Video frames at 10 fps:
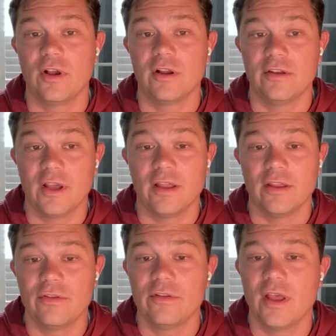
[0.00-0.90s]
drug
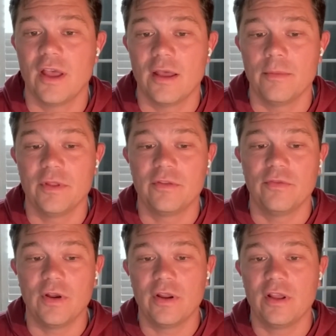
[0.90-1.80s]
does. It's
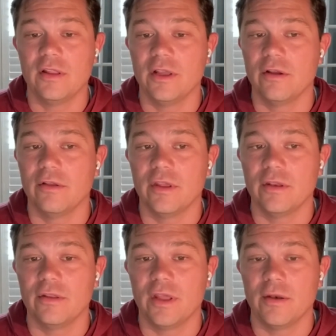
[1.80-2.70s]
very clear
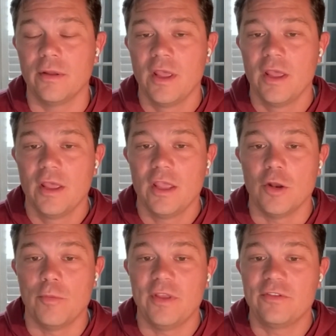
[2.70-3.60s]
that
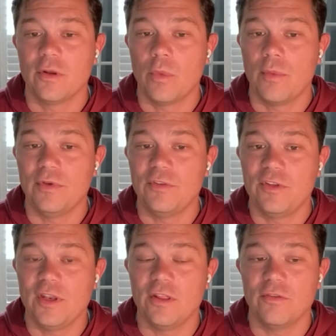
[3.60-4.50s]
you know, based on what we've
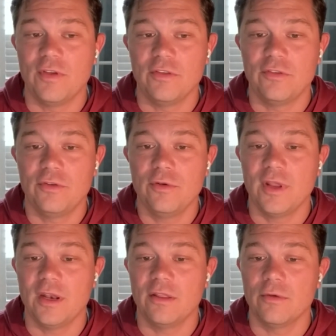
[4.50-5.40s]
seen in the phase two
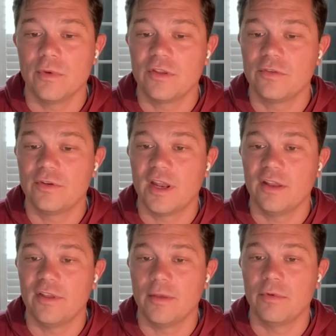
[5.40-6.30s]
data, that rusfertide
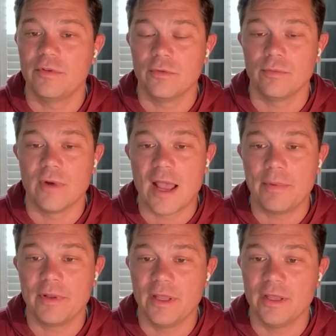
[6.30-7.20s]
is able to
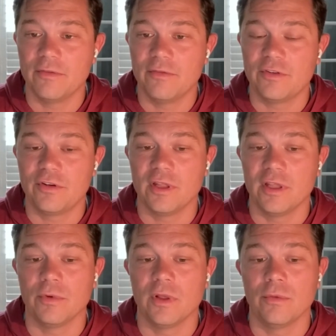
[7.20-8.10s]
rapidly and
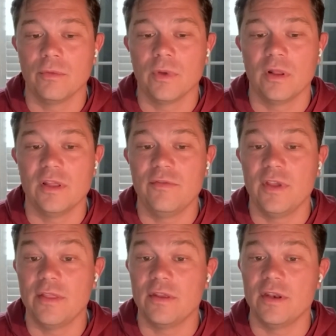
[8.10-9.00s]
efficiently
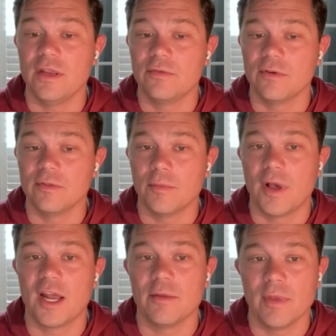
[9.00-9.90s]
alleviate the need for
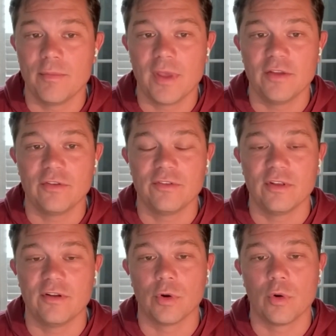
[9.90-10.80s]
phlebotomy in patients
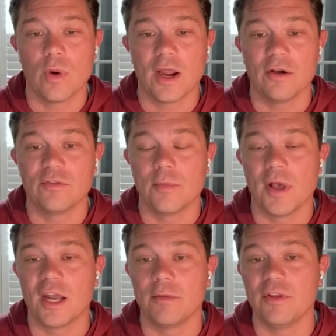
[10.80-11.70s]
that have required
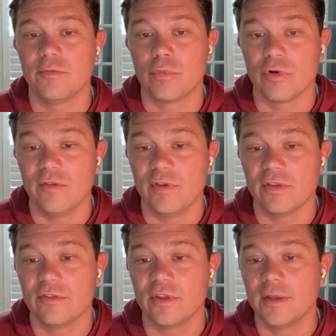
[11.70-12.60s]
phlebotomies
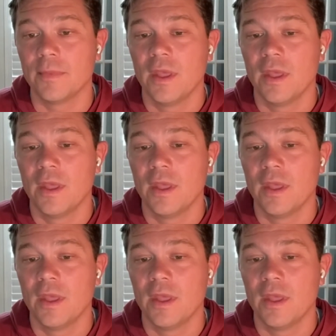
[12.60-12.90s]
previously.